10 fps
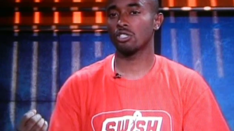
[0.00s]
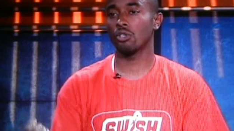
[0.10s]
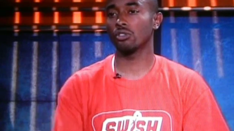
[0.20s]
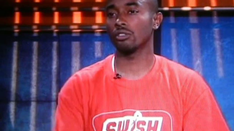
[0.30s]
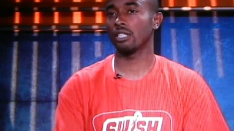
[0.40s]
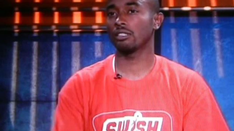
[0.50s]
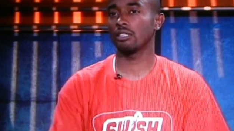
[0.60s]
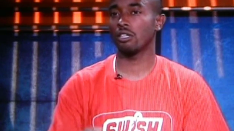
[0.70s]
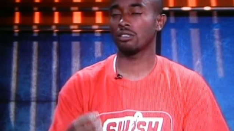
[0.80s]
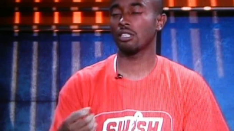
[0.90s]
children, they
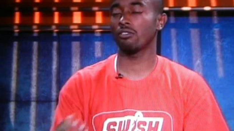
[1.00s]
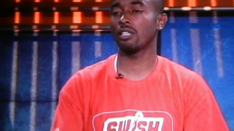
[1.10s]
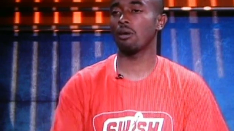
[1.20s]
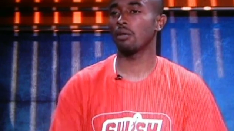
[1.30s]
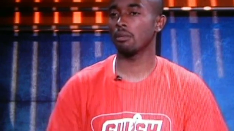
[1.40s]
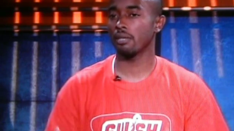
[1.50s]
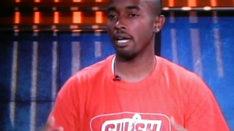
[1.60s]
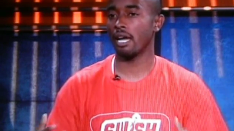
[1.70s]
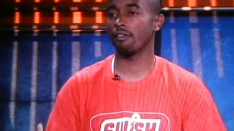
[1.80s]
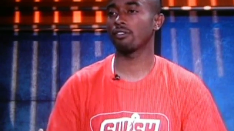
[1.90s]
see on TV, I want to
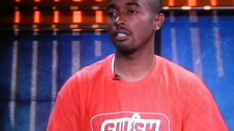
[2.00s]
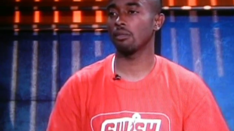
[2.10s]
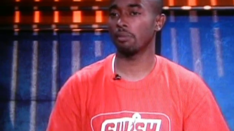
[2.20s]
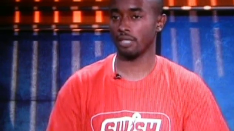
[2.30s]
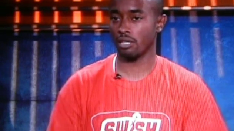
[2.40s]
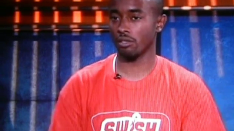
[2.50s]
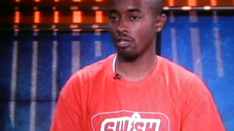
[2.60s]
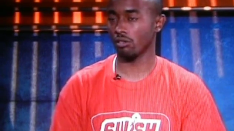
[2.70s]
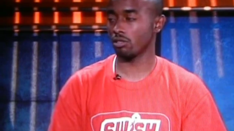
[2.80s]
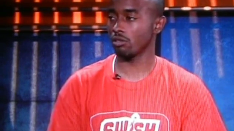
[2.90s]
be an athlete, but they
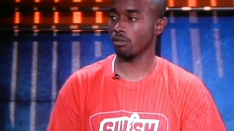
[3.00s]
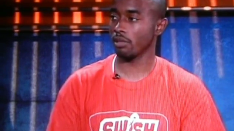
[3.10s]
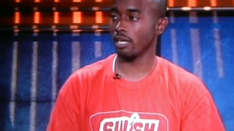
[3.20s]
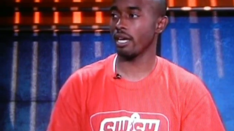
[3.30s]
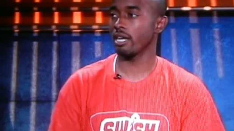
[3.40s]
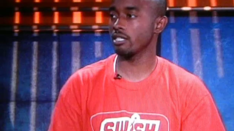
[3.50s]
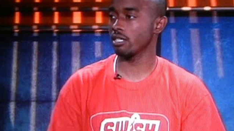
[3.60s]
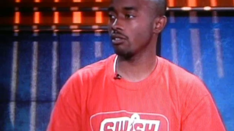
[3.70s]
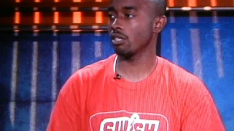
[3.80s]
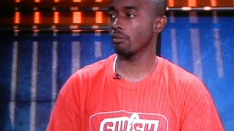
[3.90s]
don't know that you can be an
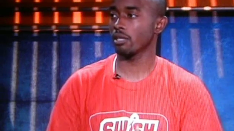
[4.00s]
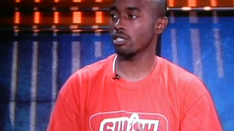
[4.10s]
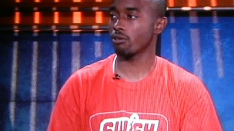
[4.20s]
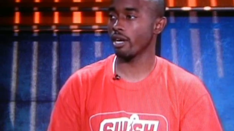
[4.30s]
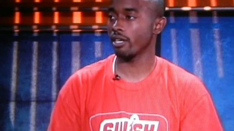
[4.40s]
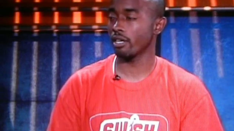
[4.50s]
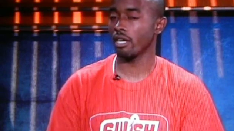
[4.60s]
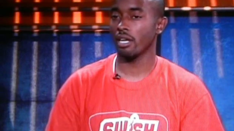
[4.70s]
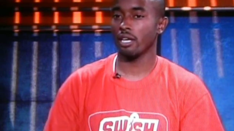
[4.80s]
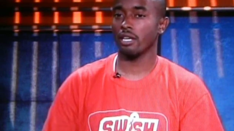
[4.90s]
agent, you can be a trainer.